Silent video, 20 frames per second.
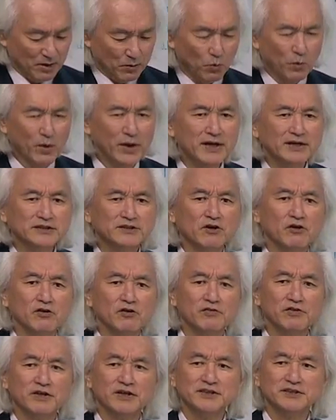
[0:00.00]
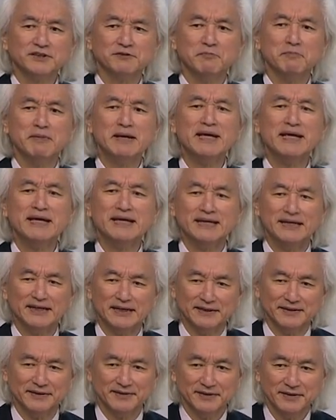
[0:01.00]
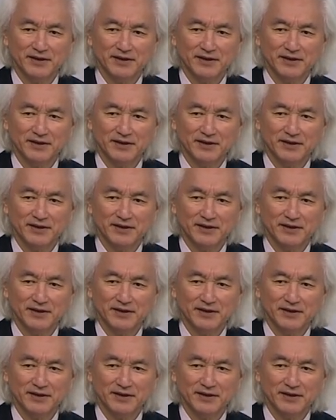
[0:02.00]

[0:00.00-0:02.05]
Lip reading: What does all this mean?